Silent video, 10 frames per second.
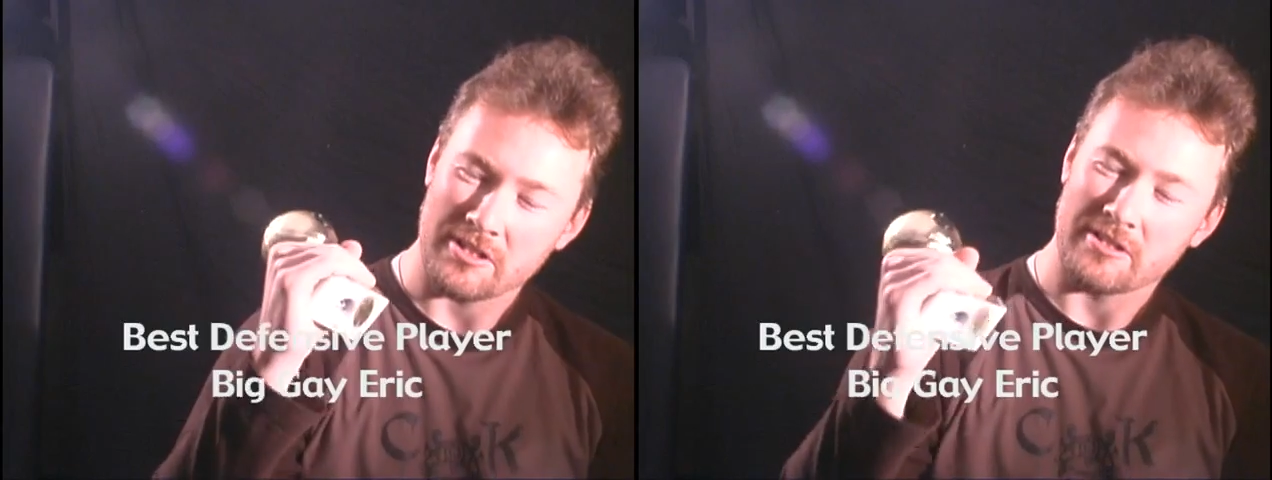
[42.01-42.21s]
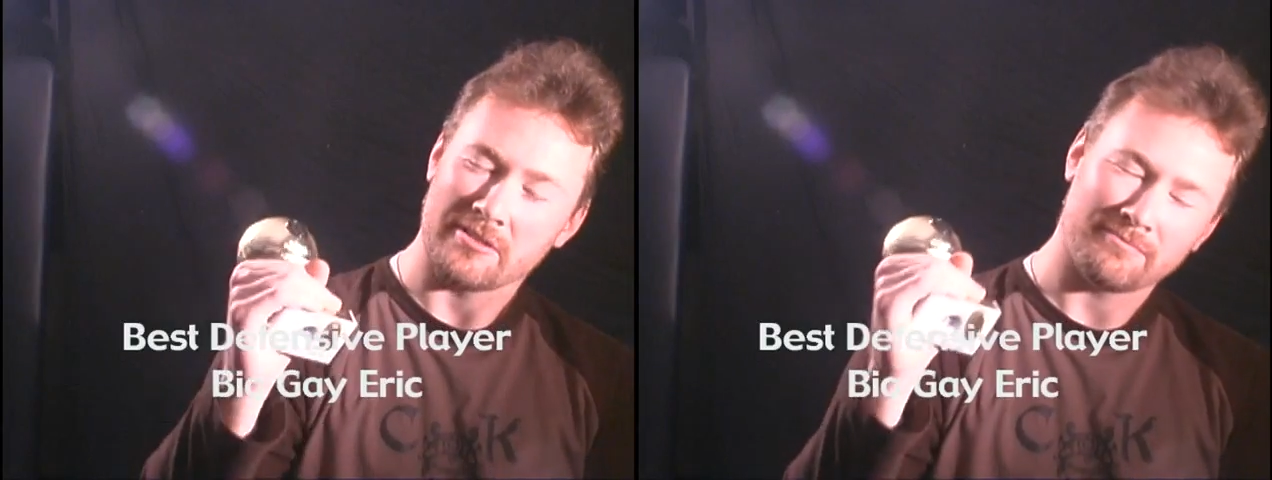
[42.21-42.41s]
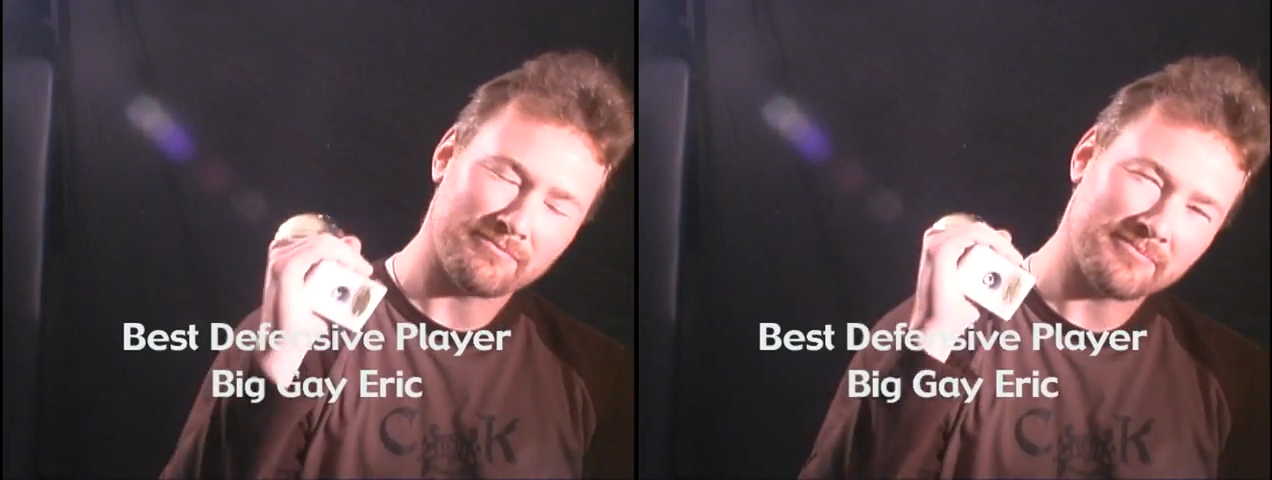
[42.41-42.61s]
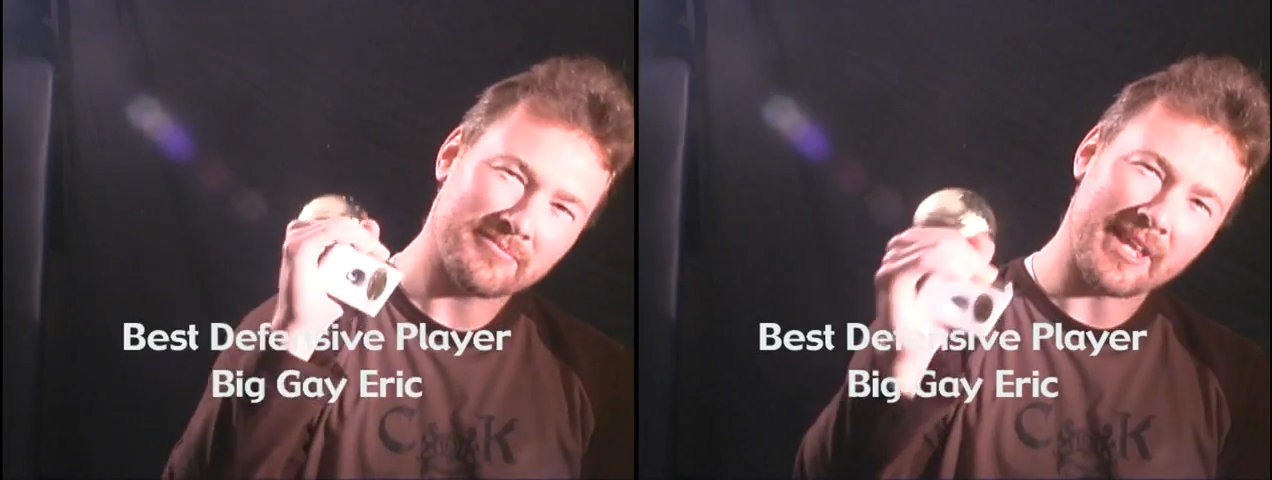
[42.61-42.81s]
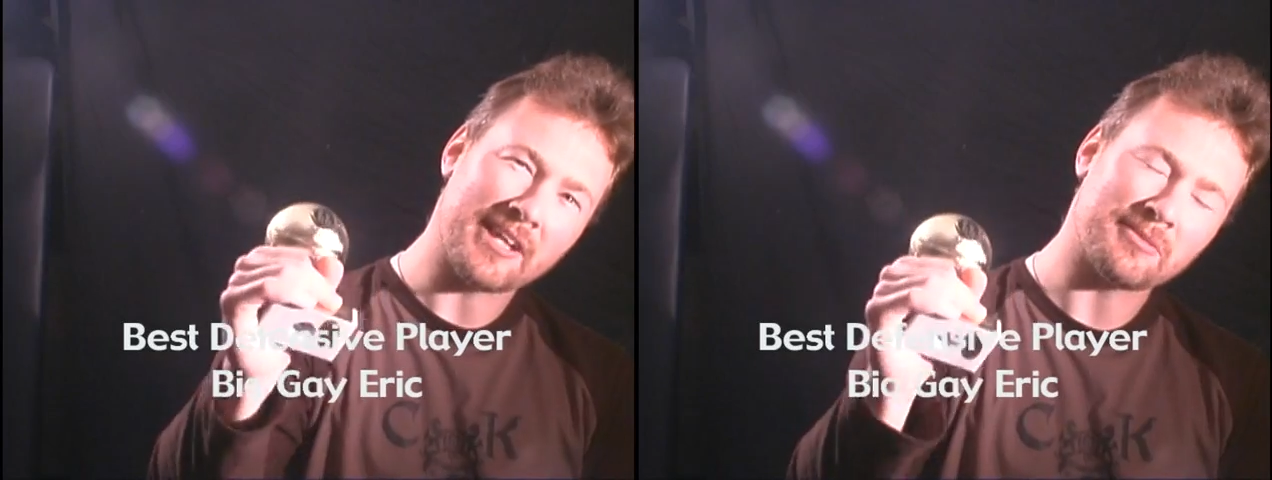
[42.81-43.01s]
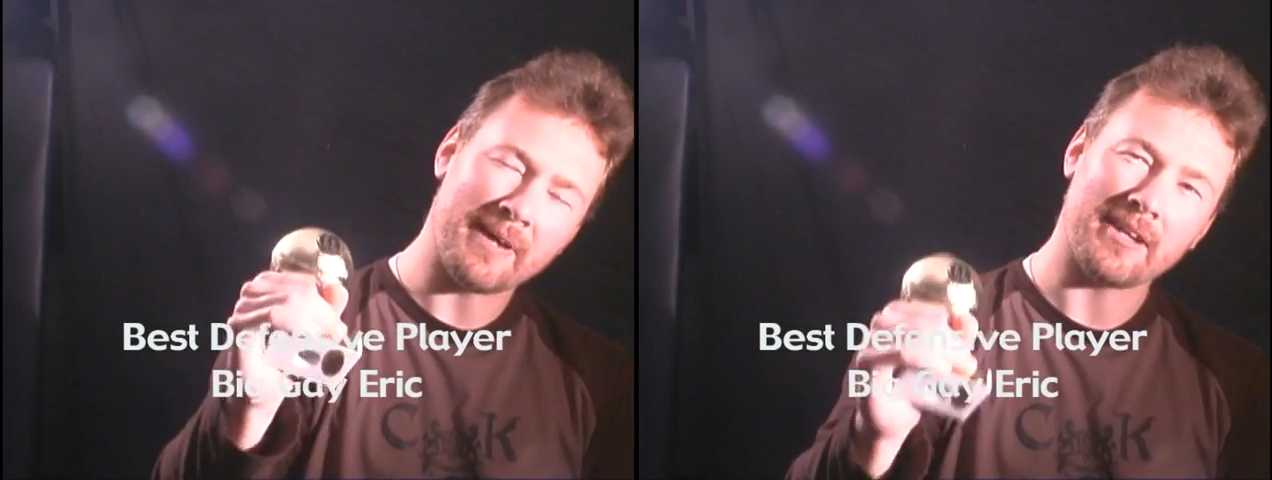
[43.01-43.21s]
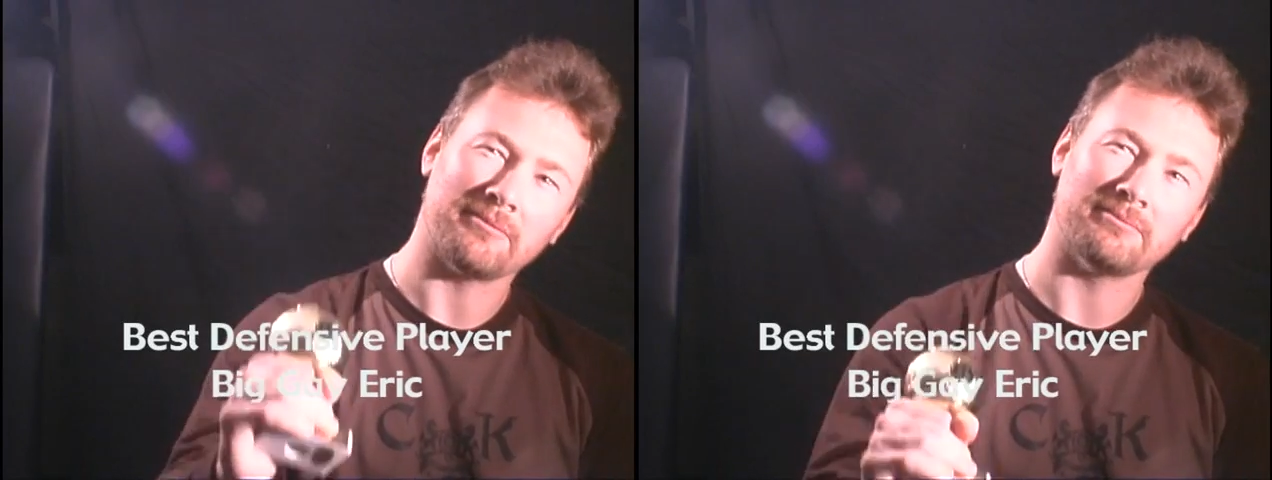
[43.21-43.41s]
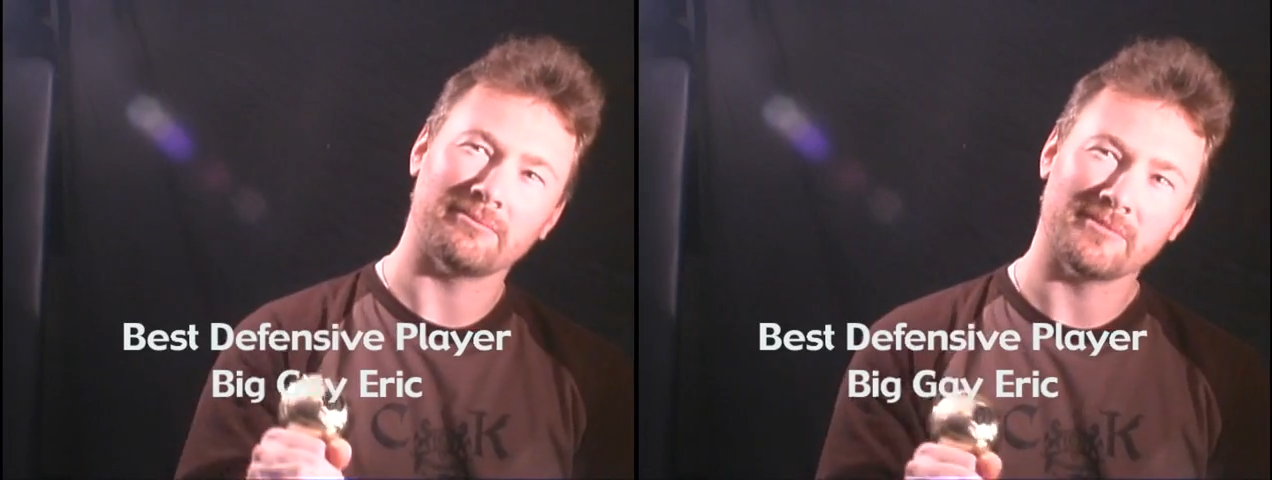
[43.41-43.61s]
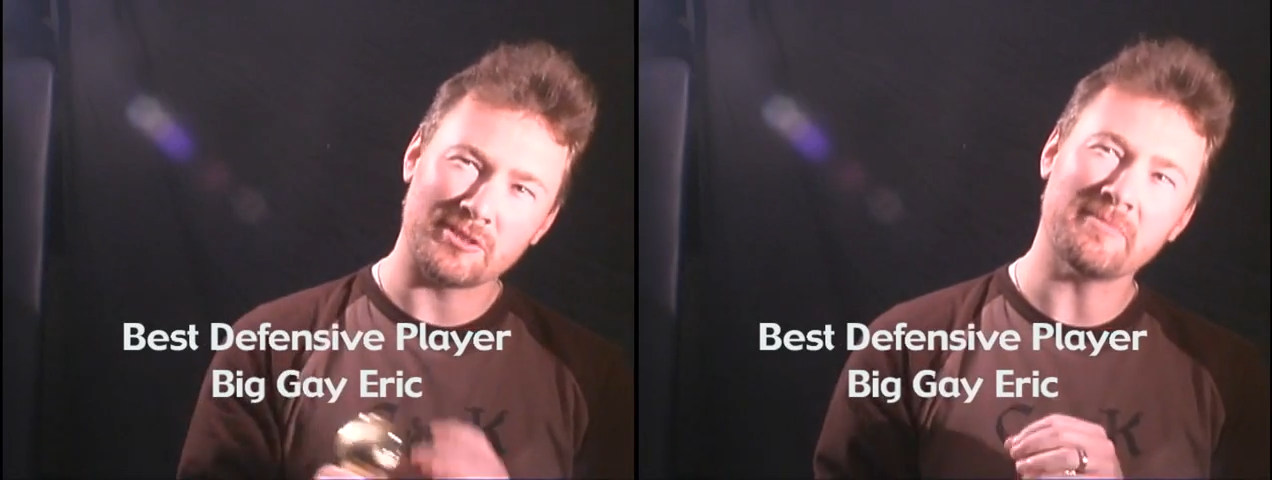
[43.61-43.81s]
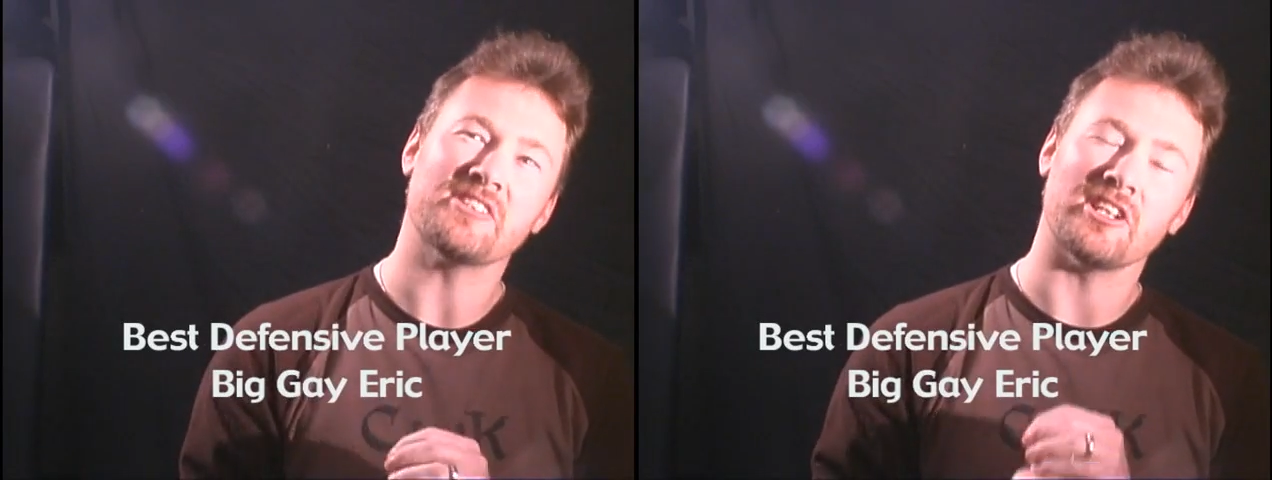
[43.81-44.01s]
Congratulations. Thanks, man.
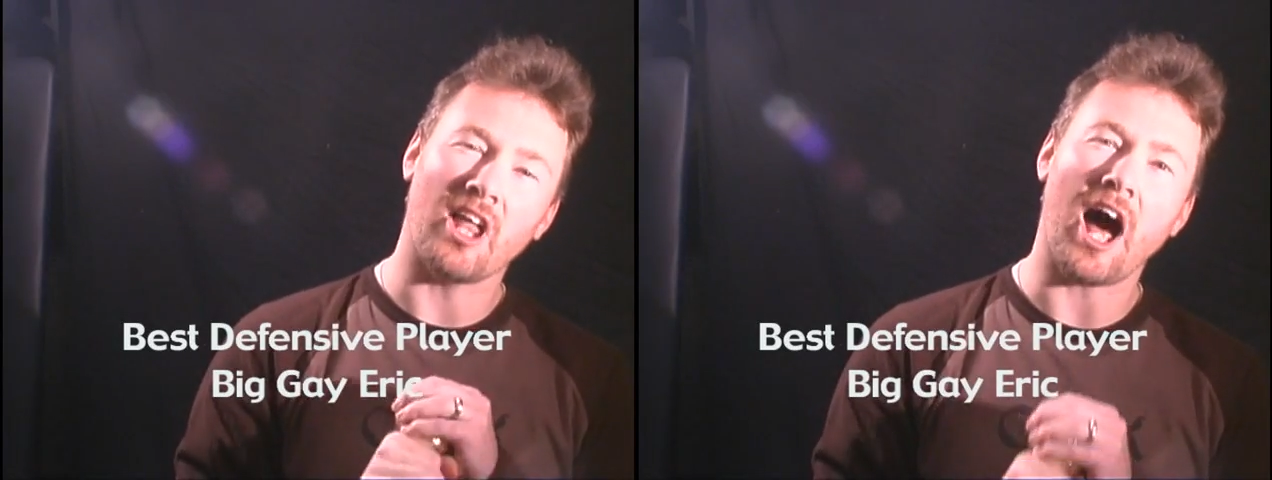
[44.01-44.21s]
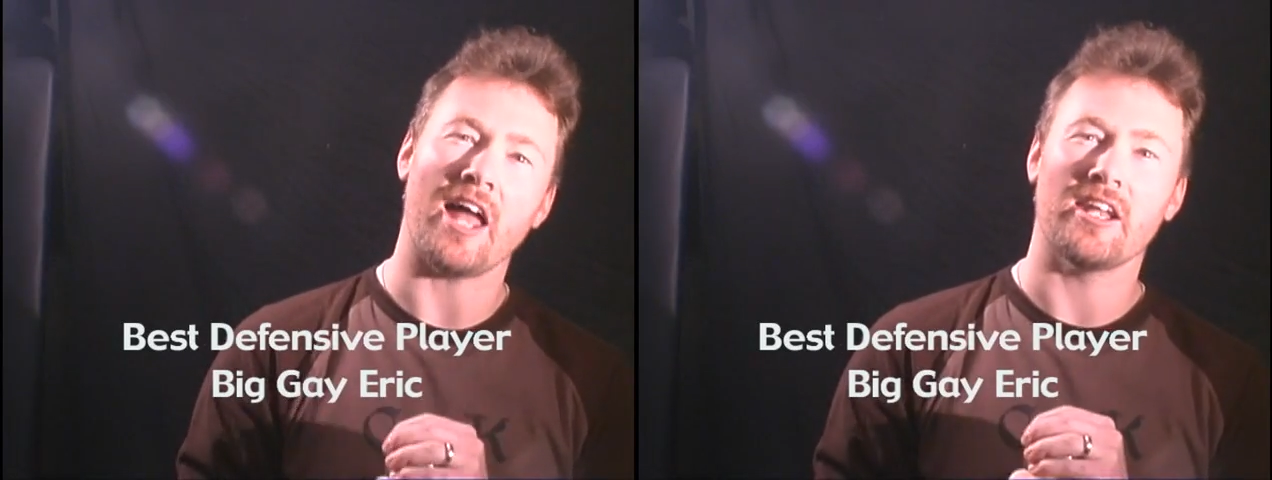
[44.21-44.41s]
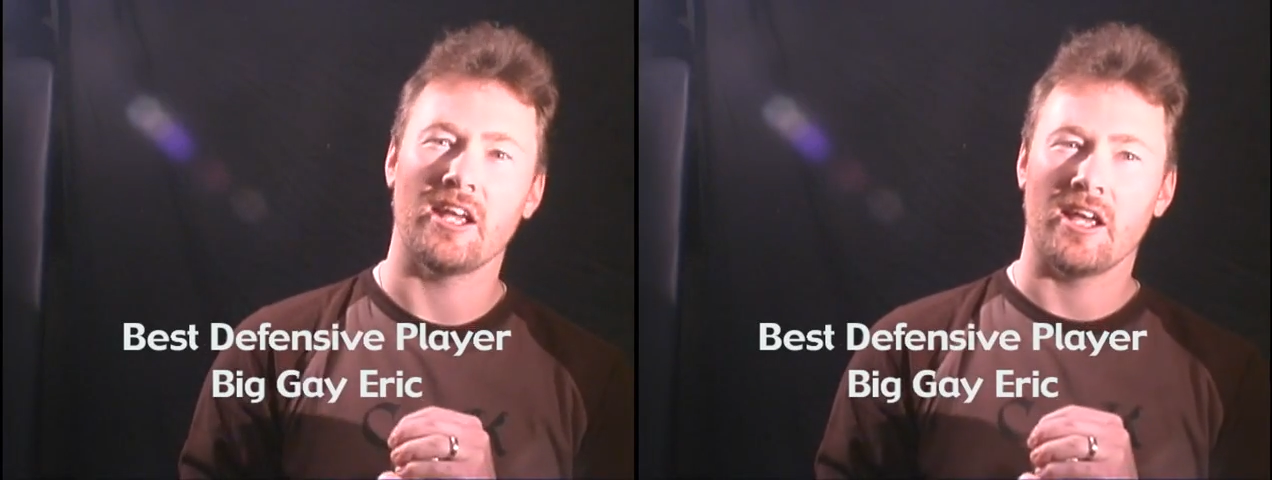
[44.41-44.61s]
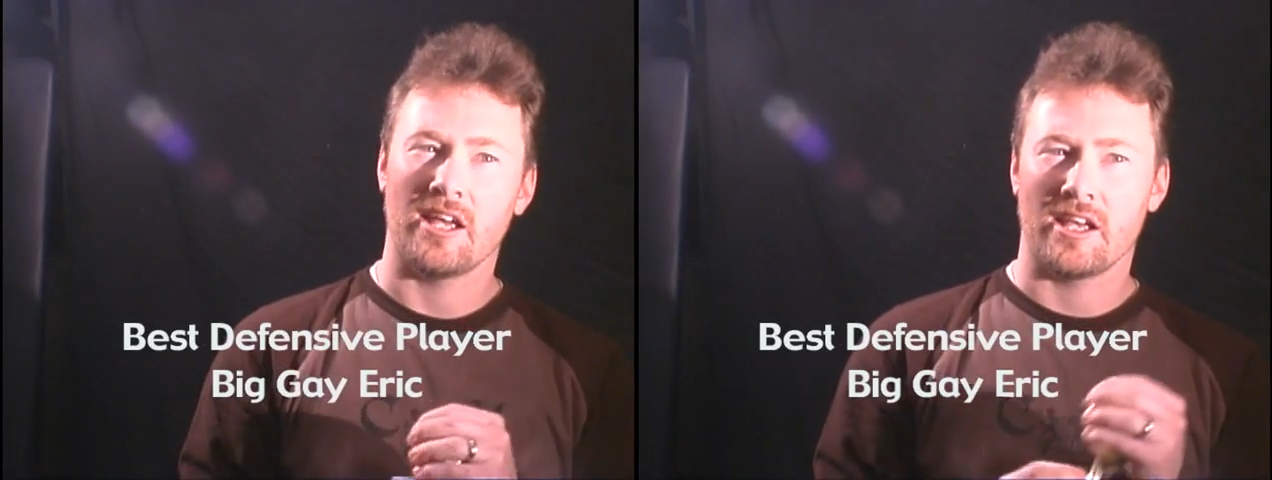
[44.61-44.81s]
This means a lot.